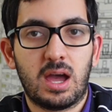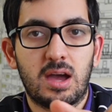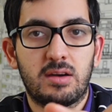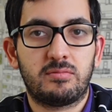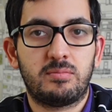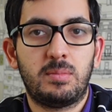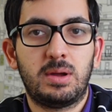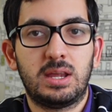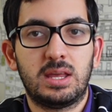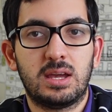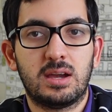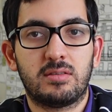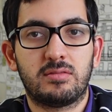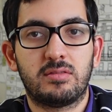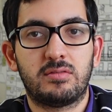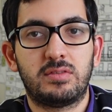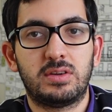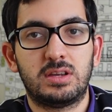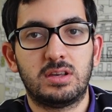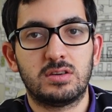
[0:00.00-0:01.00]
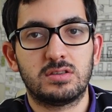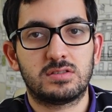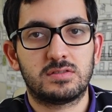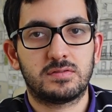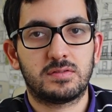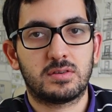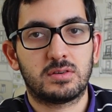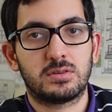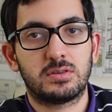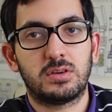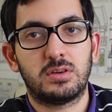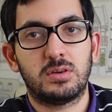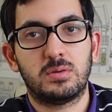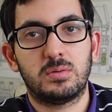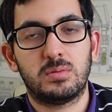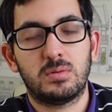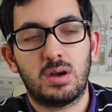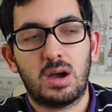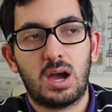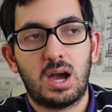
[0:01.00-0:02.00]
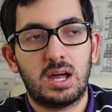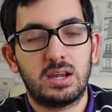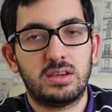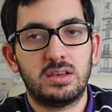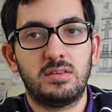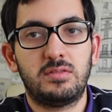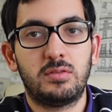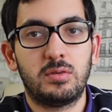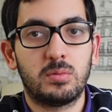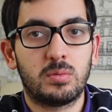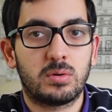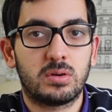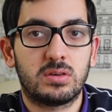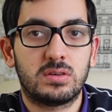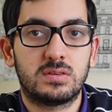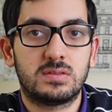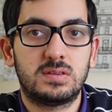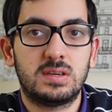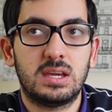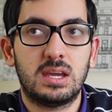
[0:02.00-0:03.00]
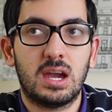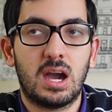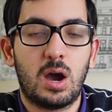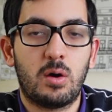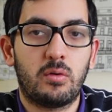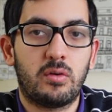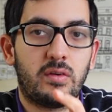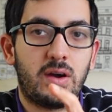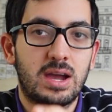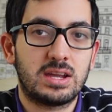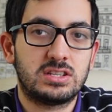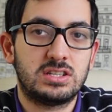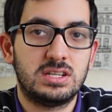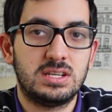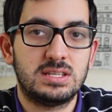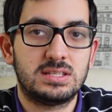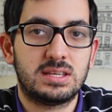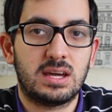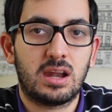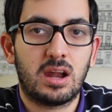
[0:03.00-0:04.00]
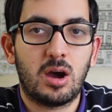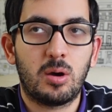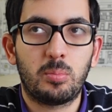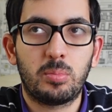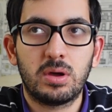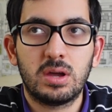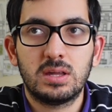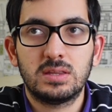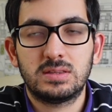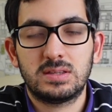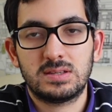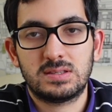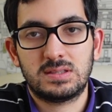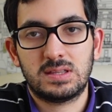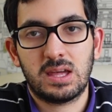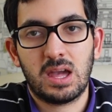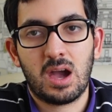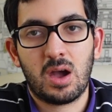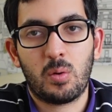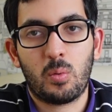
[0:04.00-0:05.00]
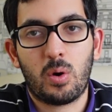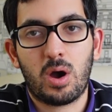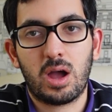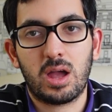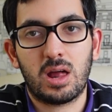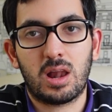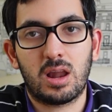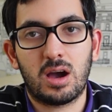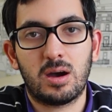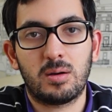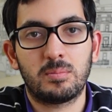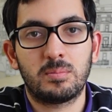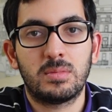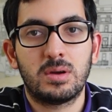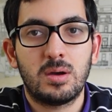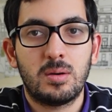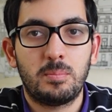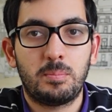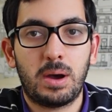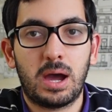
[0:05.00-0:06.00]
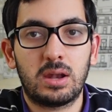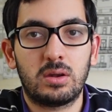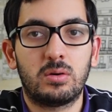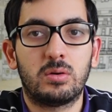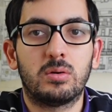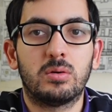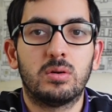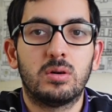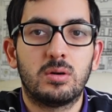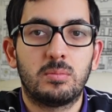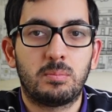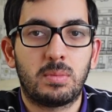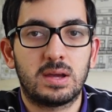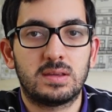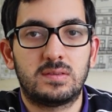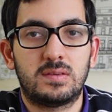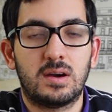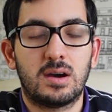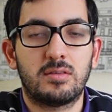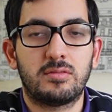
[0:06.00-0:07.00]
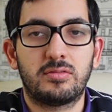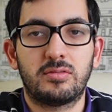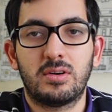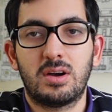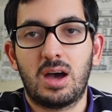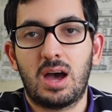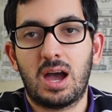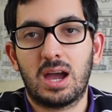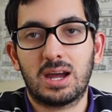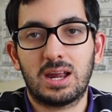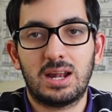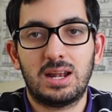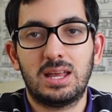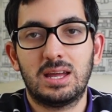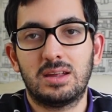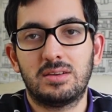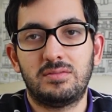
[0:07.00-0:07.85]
have many other videos for you. And if you want to see how I've actually set up this DIY alarm panel myself, I'm going to link